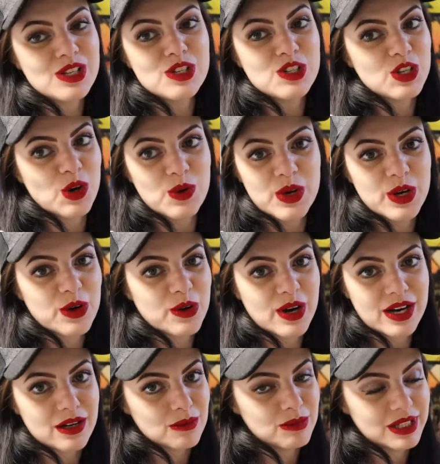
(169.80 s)
is so
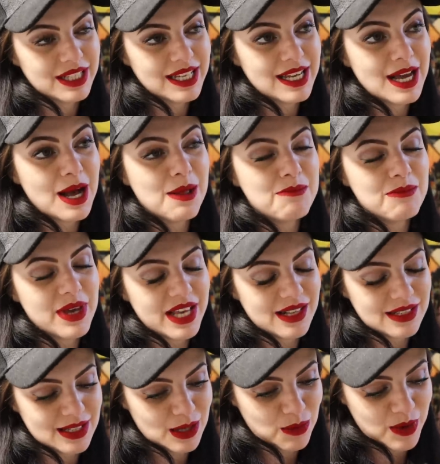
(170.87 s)
incredibly
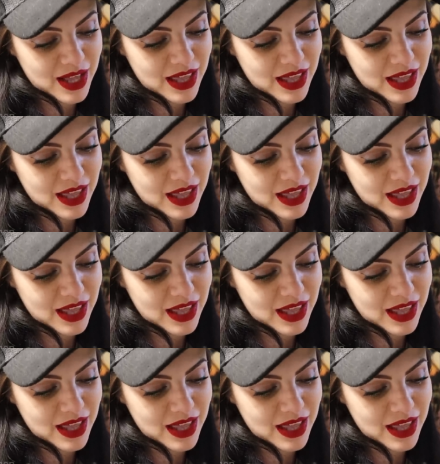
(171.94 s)
amazing